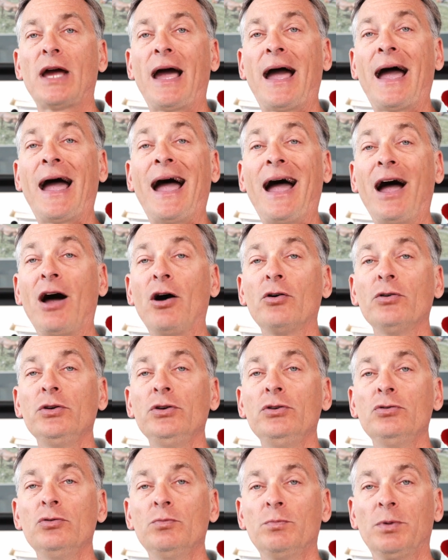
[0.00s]
how
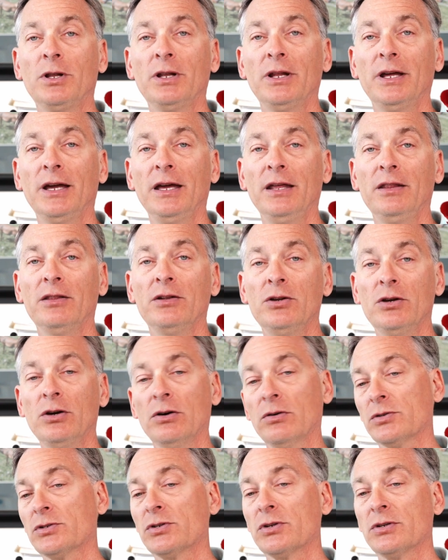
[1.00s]
you play the
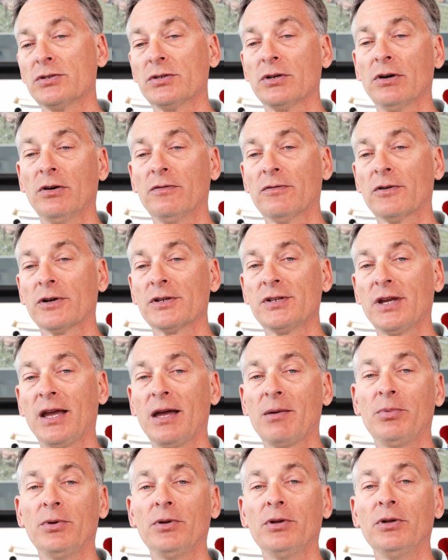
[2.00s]
notes. So for
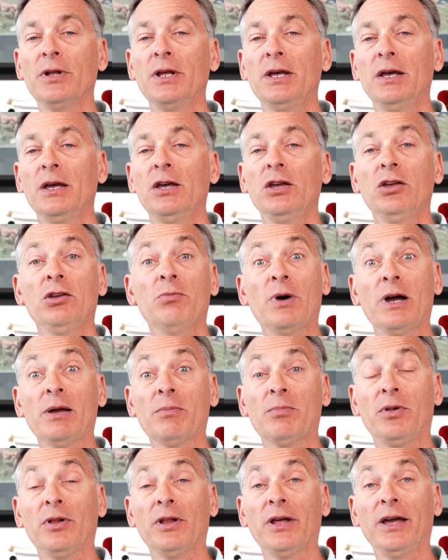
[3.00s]
example, you might
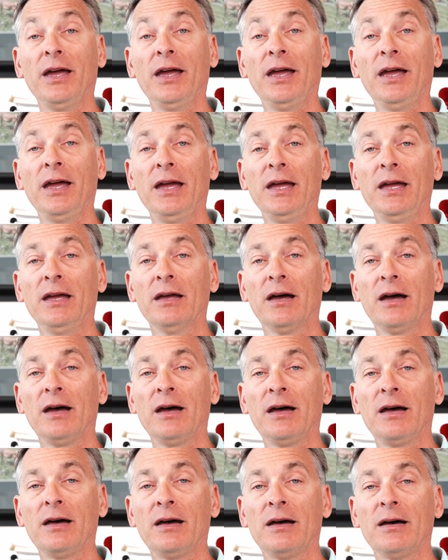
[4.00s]
play
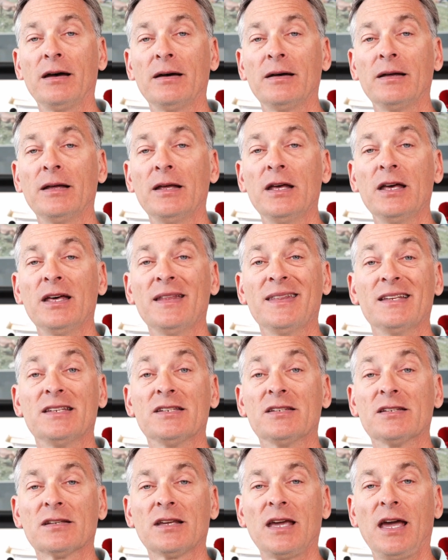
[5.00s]
the
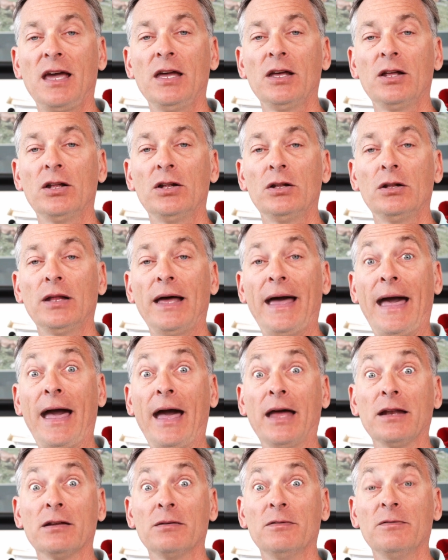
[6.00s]
scale
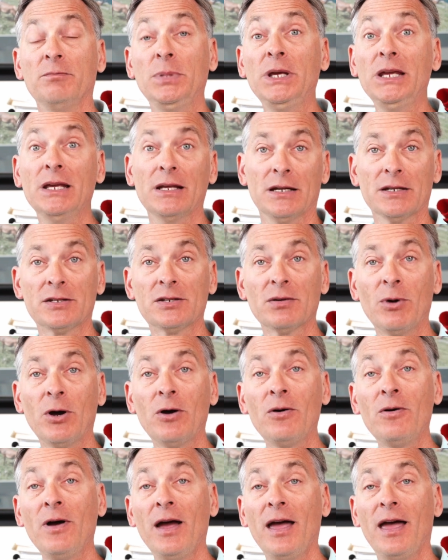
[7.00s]
at
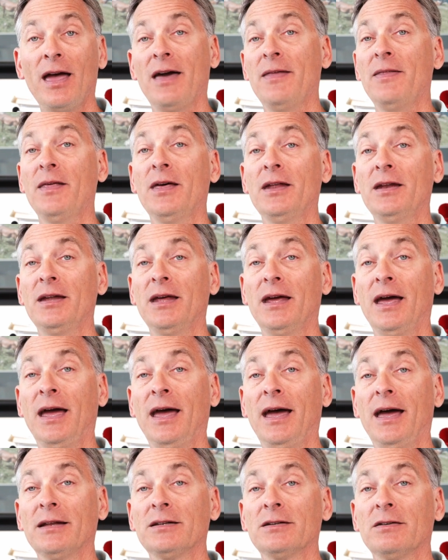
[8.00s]
pianissimo and then
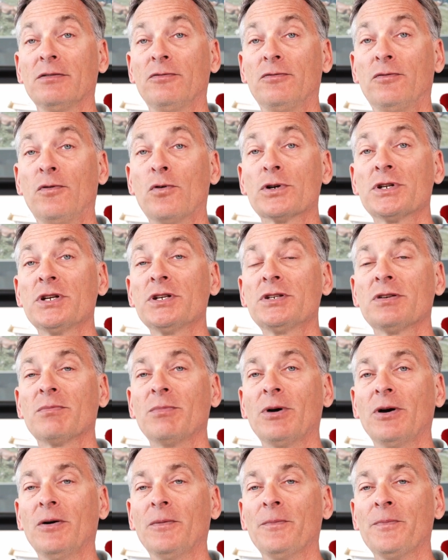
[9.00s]
at
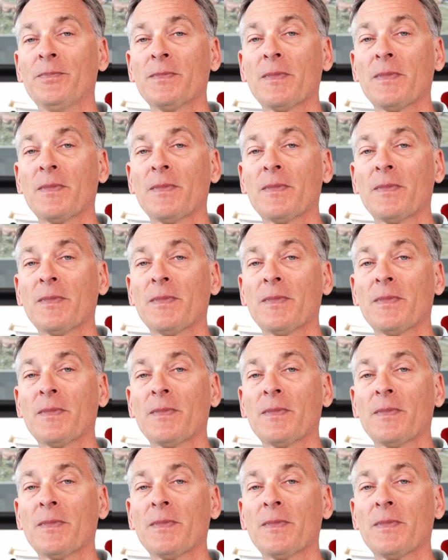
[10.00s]
fortissimo,